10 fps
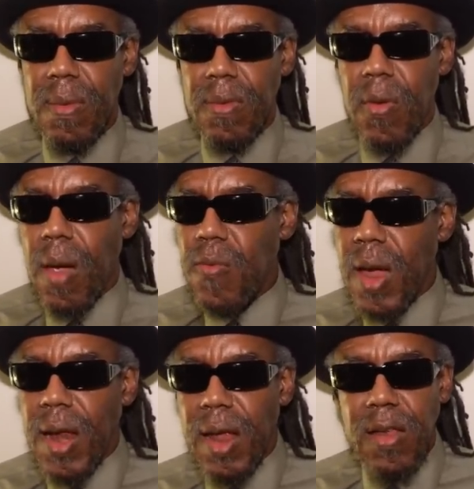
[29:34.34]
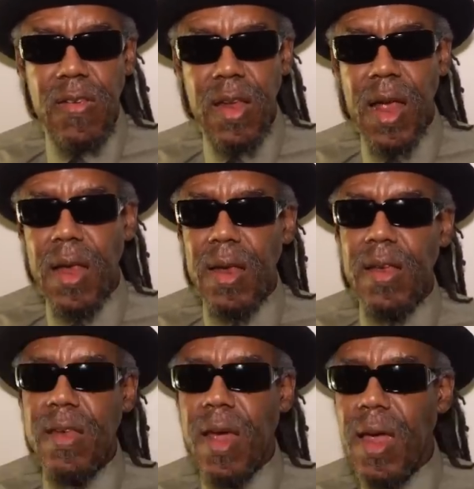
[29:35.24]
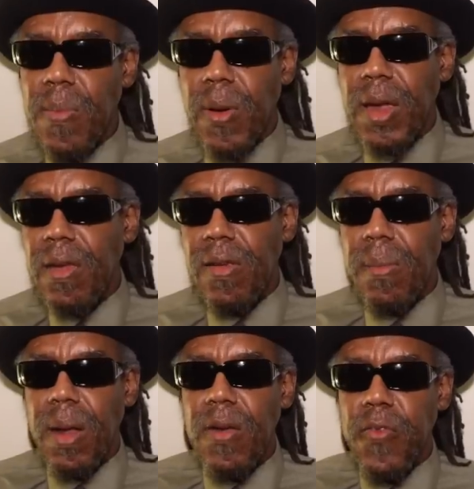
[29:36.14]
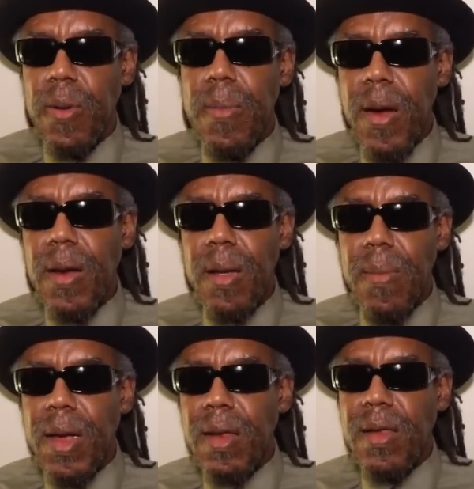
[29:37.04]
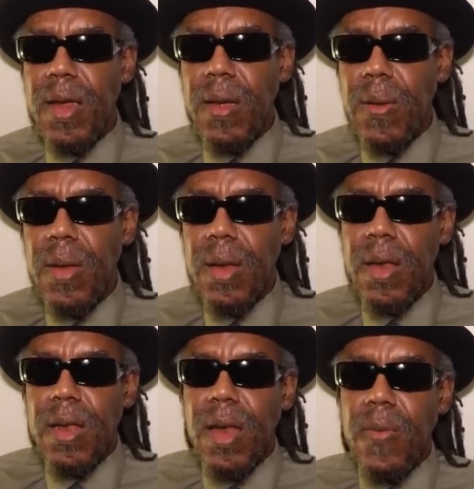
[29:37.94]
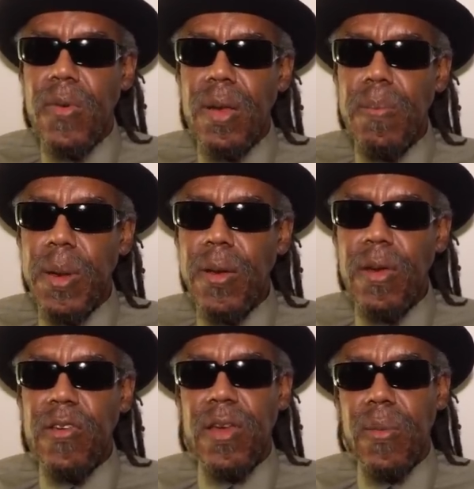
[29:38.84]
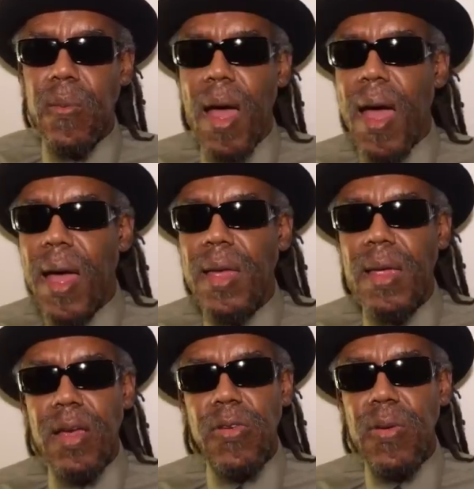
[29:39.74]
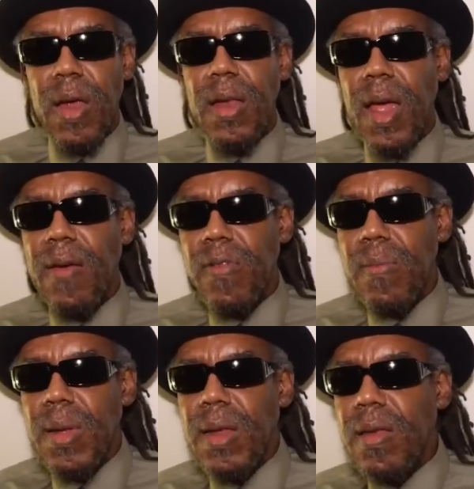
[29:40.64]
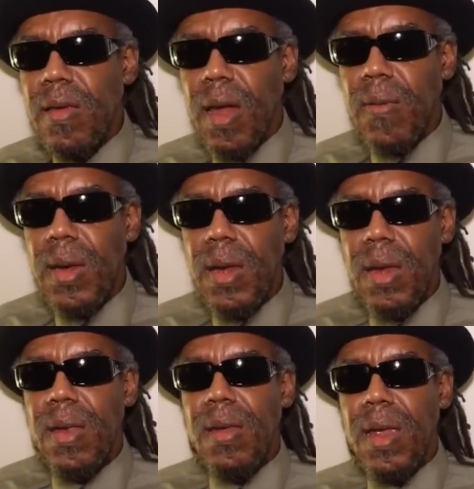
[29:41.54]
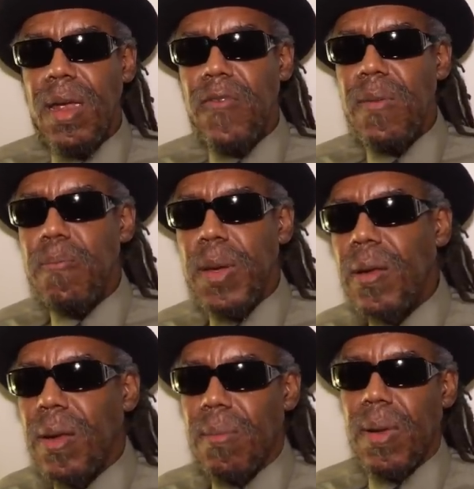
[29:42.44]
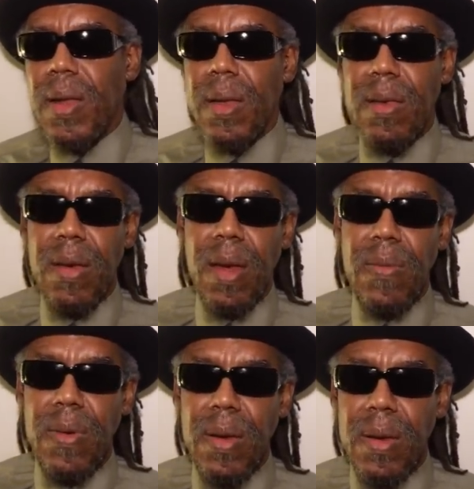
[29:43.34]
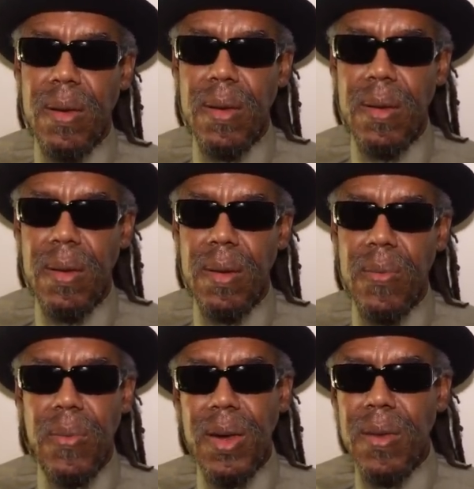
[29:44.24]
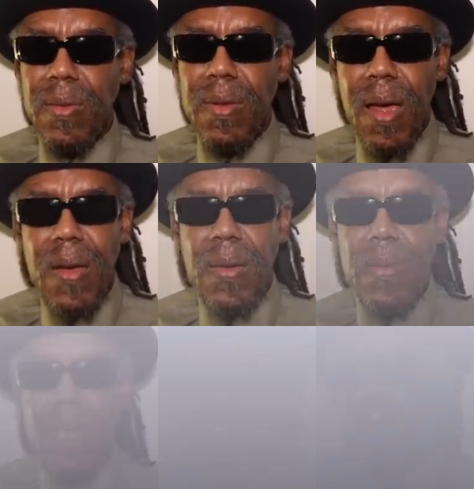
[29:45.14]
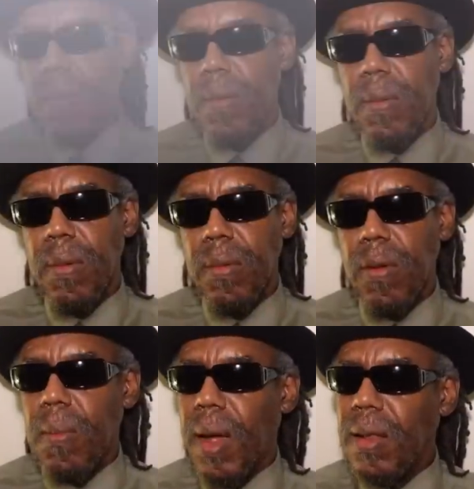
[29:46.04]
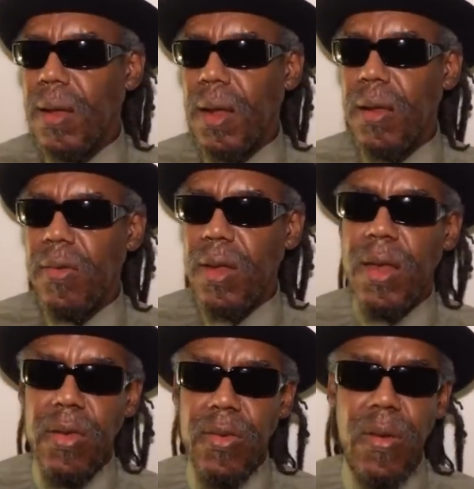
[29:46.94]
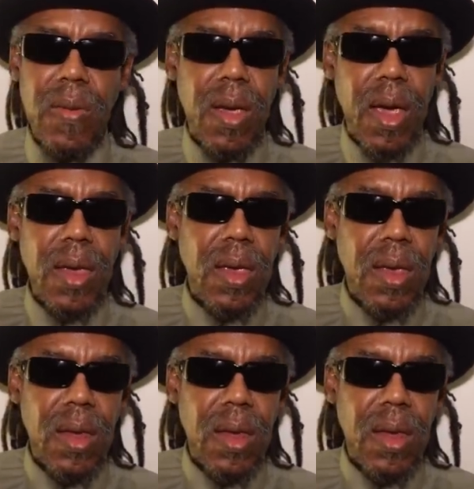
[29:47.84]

So Iran had to sit down at the table and get some money from America and make a deal that they wouldn't build a shit. Why? Because you got to have a military to even build a military. Real talk. So my thing is this. Okay.